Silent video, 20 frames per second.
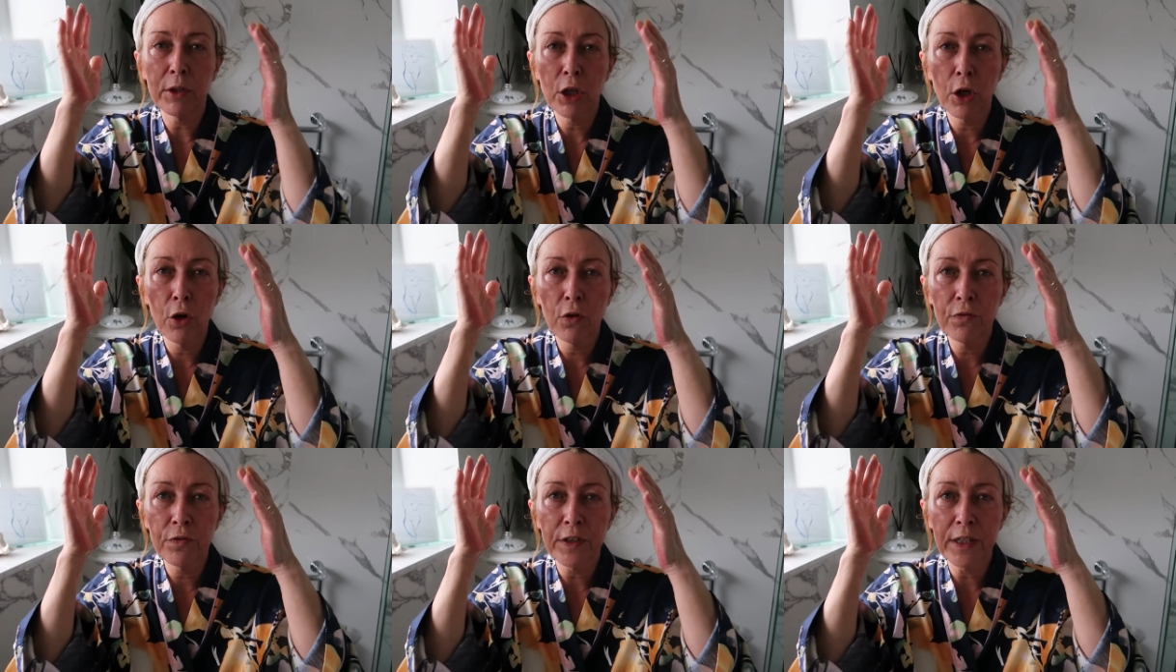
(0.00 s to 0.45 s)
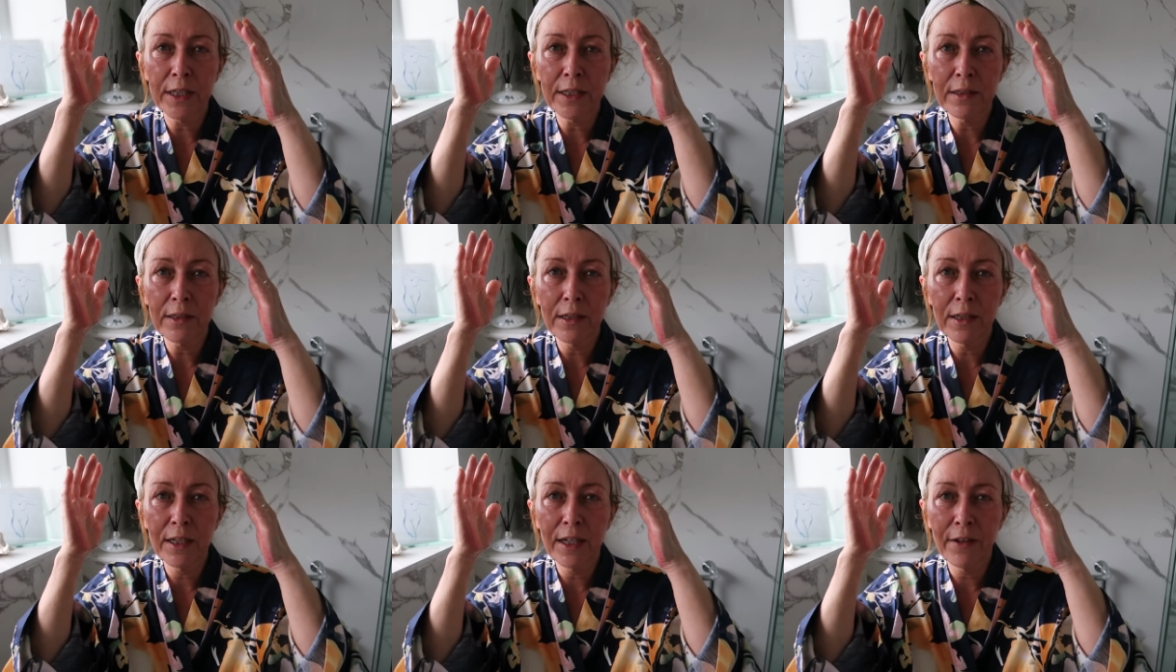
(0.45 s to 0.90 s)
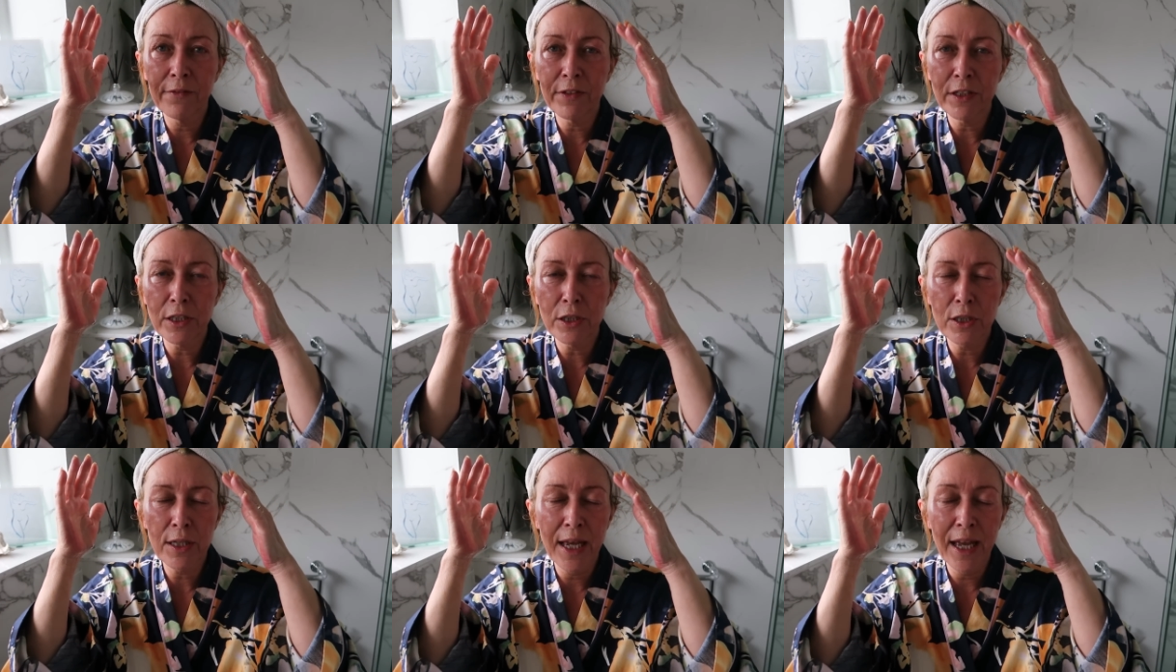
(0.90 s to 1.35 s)
keep coughing and
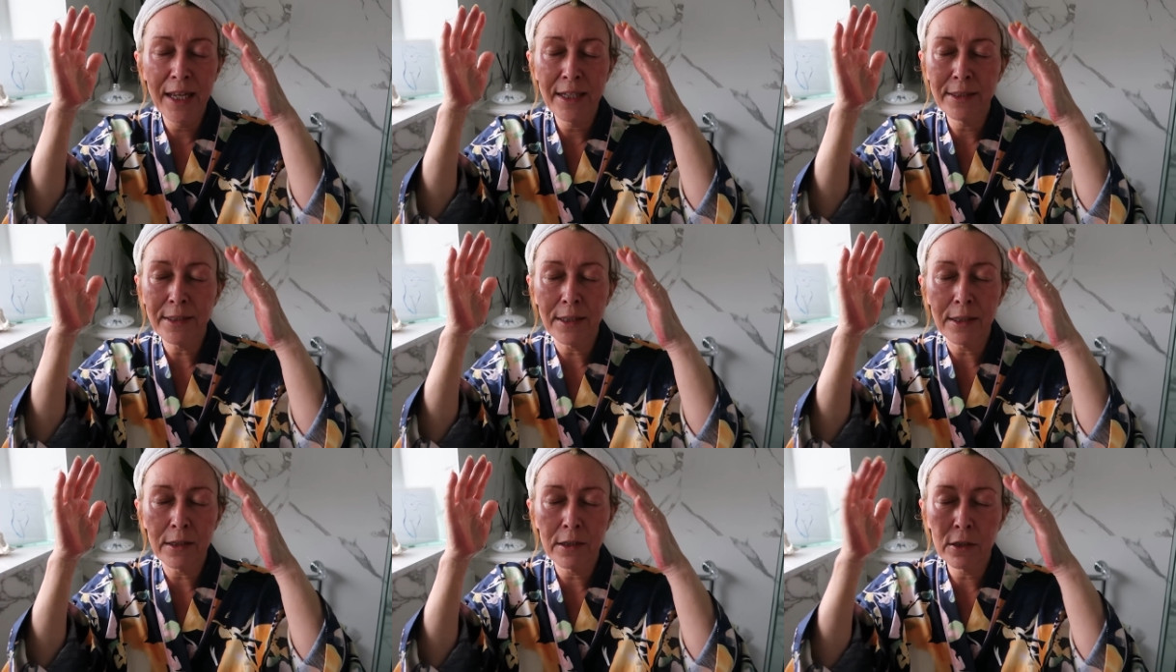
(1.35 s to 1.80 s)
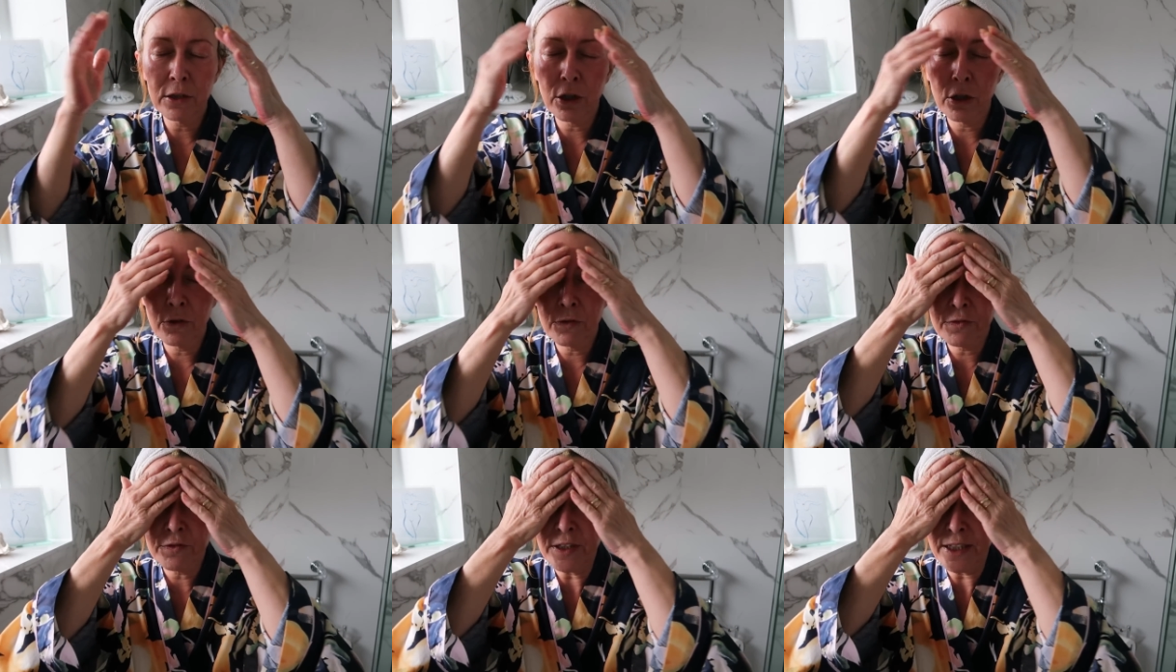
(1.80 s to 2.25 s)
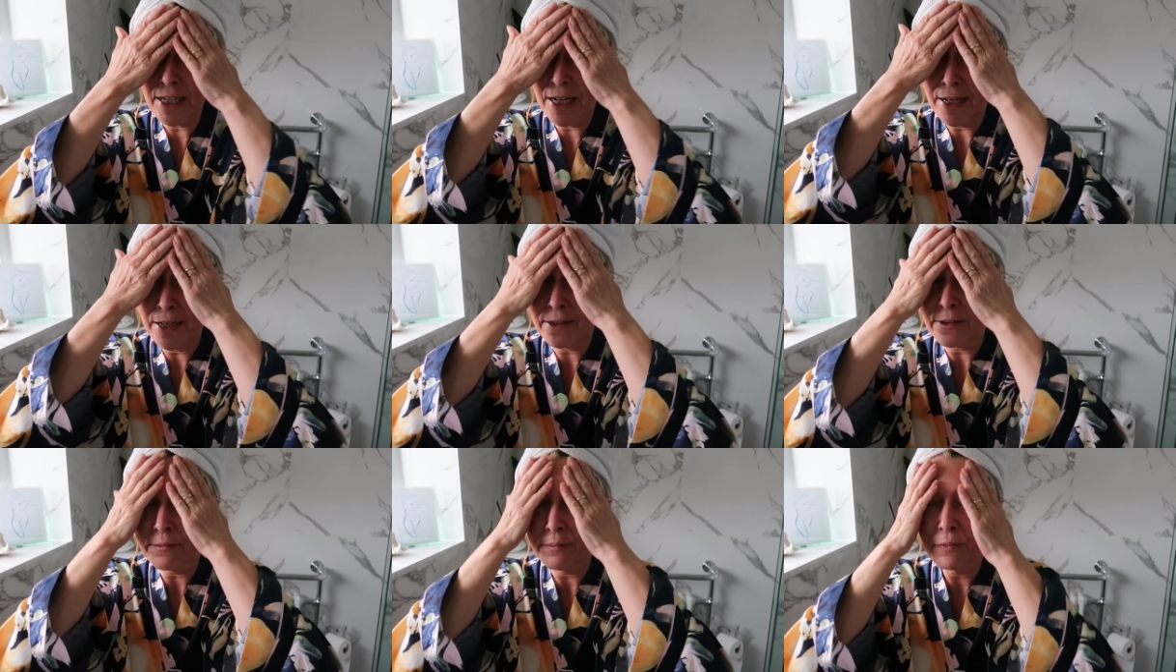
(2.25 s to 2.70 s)
having to edit the
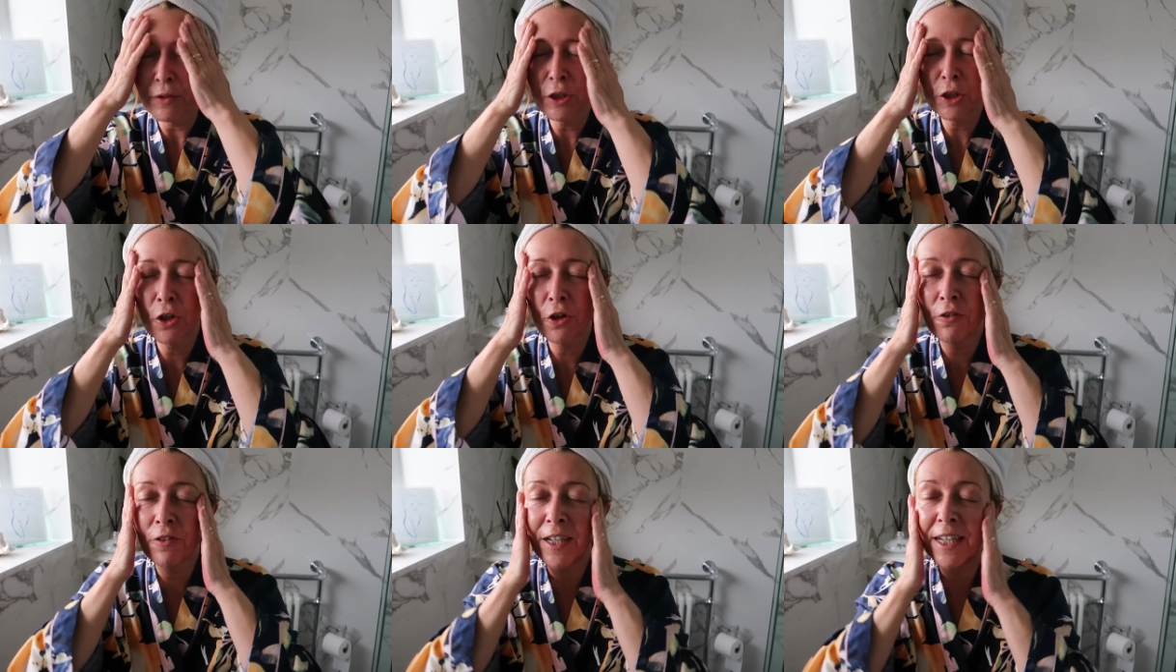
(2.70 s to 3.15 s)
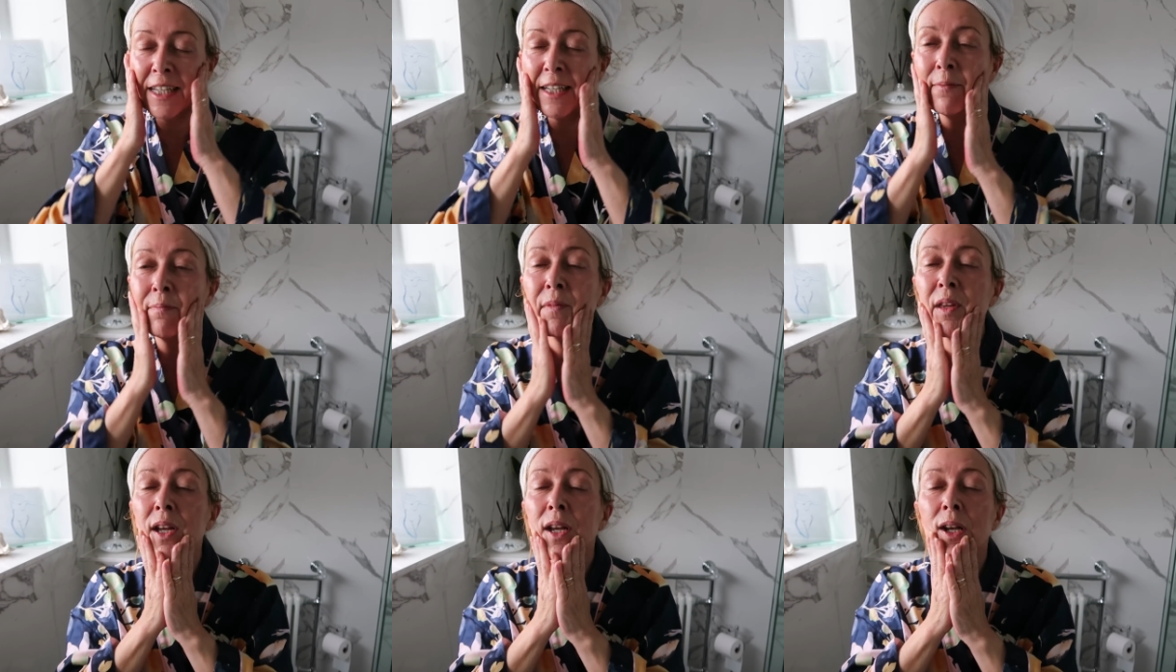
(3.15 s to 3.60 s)
coughing out. Sorry.